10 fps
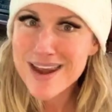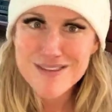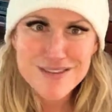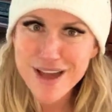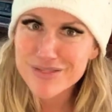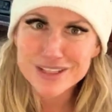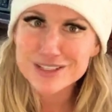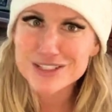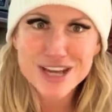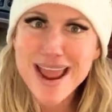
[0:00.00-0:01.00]

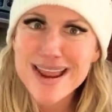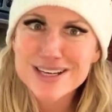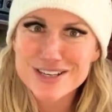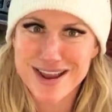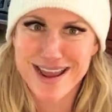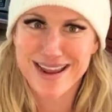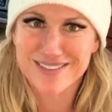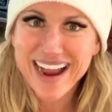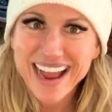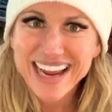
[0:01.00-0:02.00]
Nothing's changing,
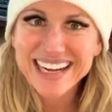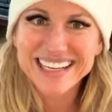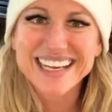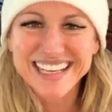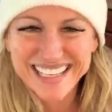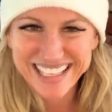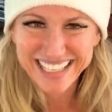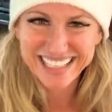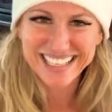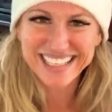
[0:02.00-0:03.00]

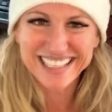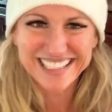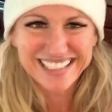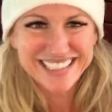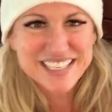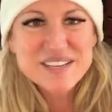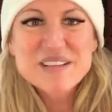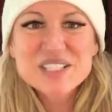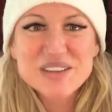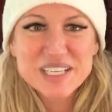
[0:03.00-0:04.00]
right?
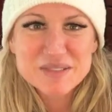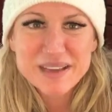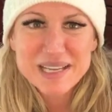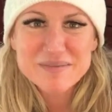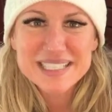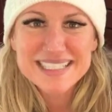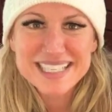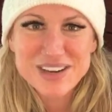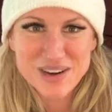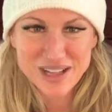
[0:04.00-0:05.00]
So here's my
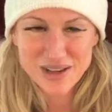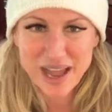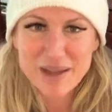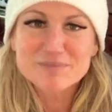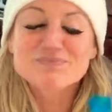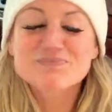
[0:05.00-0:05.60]
MCT oil, okay?